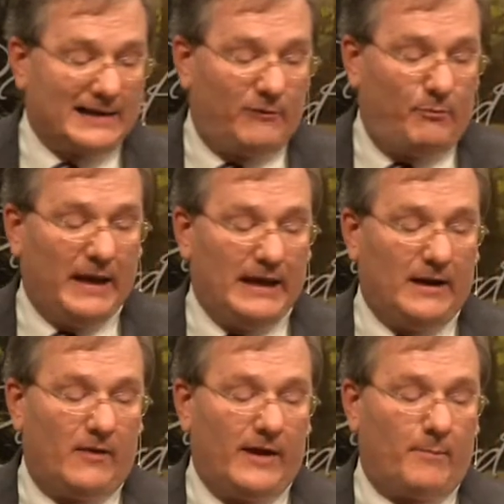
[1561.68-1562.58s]
of pity
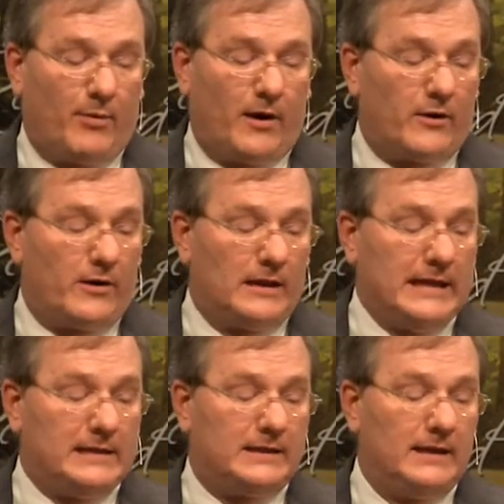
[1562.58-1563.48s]
on their part, or at
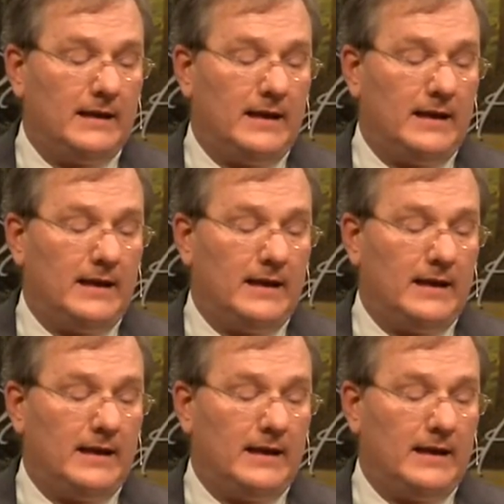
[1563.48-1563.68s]
least